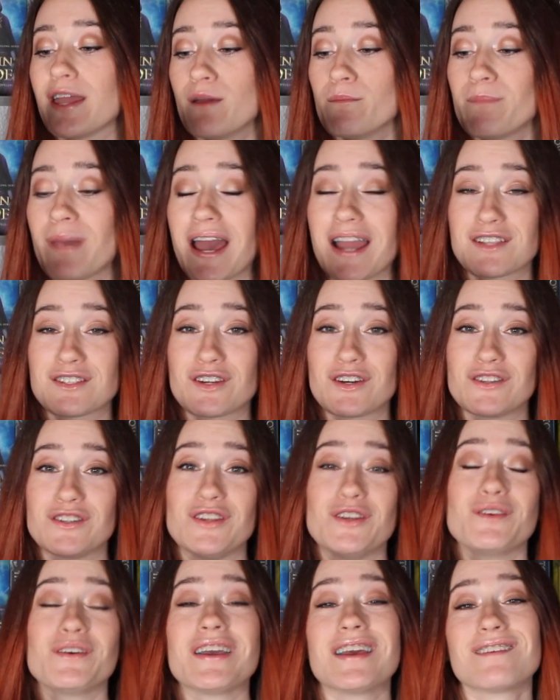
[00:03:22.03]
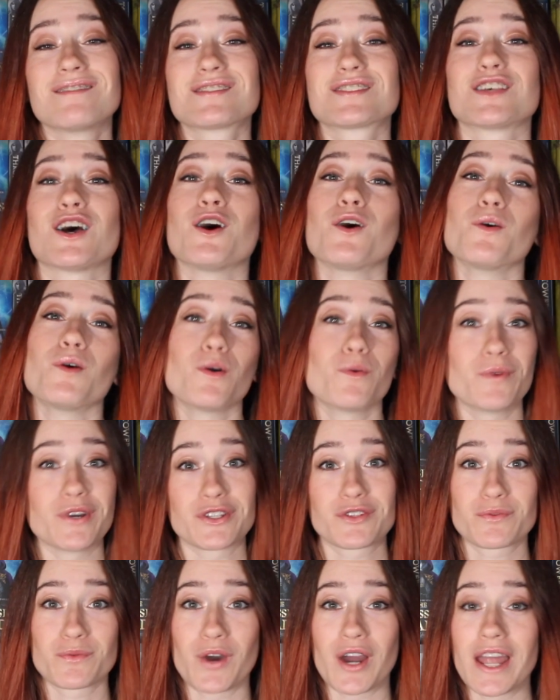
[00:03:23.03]
impact on you? If so,
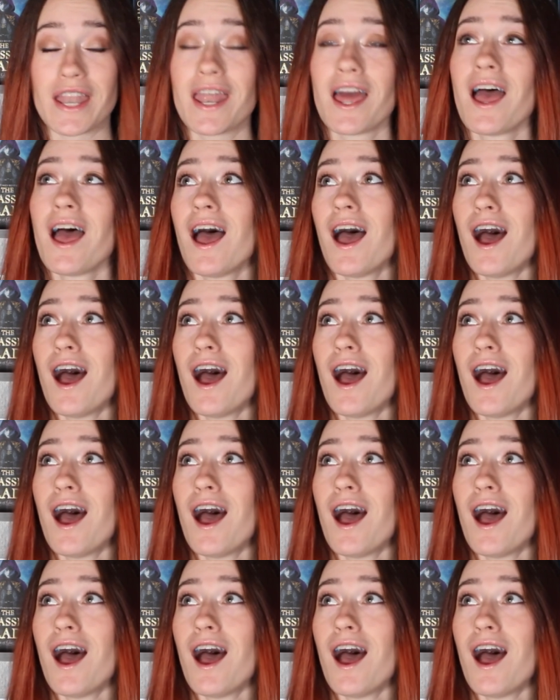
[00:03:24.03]
which one?